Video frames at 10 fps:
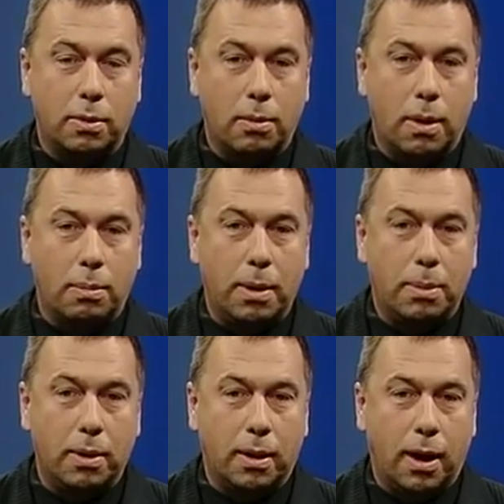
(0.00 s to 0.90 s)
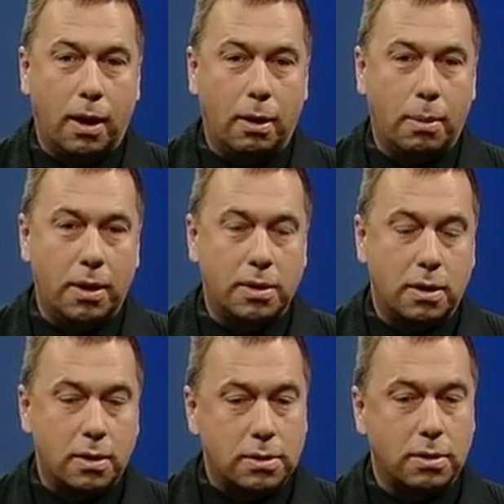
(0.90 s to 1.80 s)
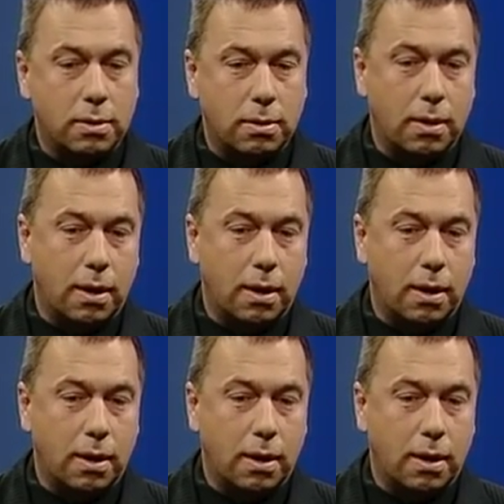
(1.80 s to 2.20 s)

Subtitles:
We want people to care, but it's also